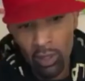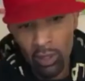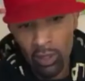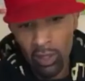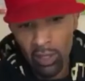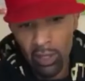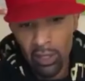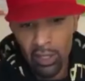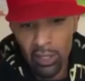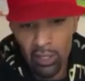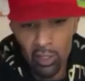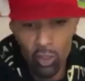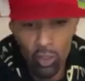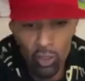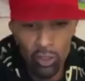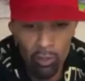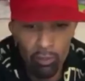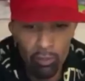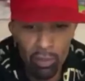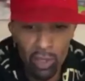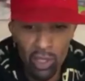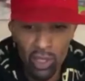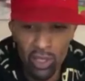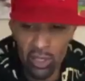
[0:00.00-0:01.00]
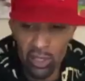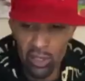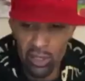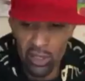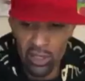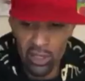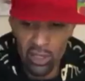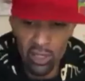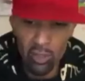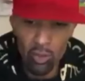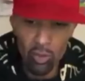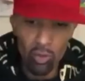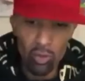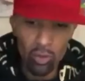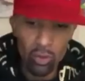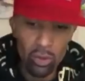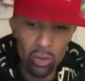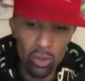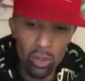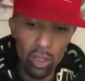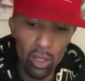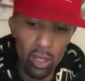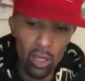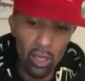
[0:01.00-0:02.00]
And then you got the burgundy little
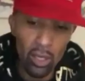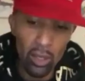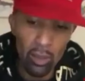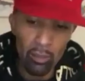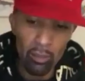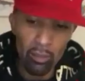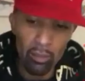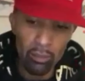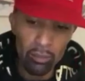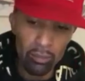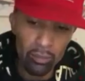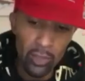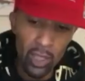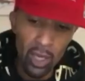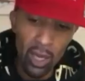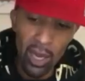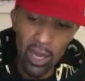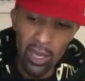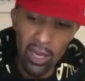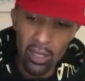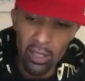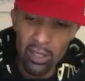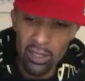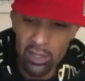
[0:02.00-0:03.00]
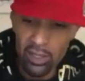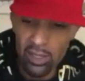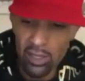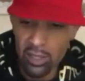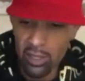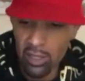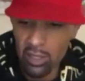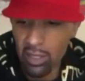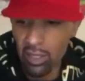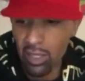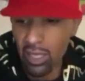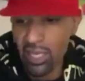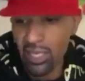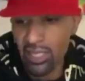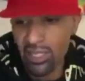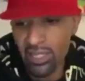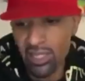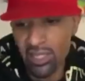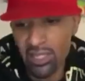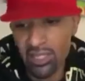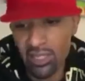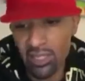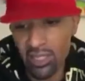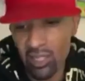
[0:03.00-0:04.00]
eyelets, and then the
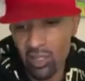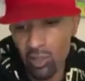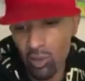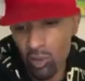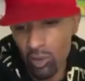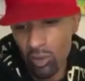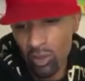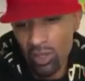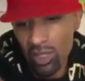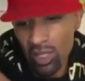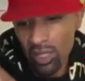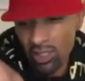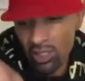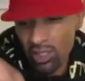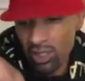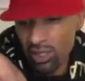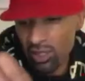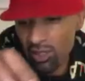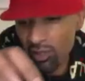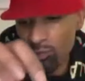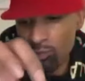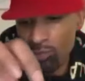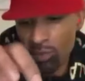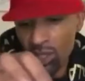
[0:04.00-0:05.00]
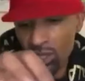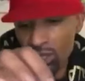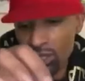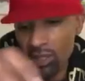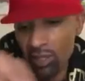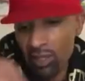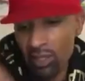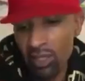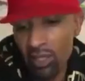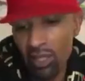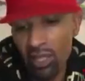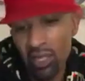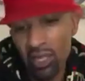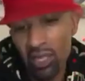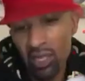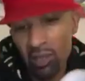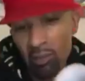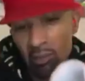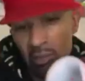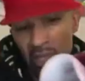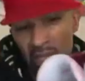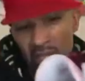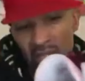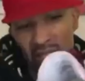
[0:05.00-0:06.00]
laces and the little touches of burgundy here,
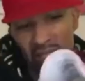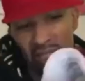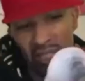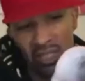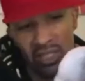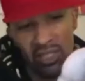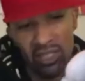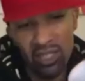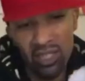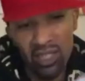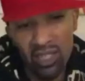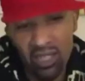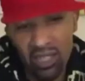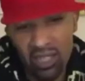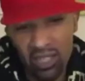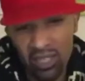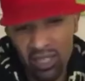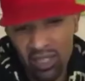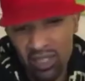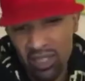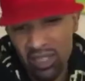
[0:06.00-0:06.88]
burgundy there.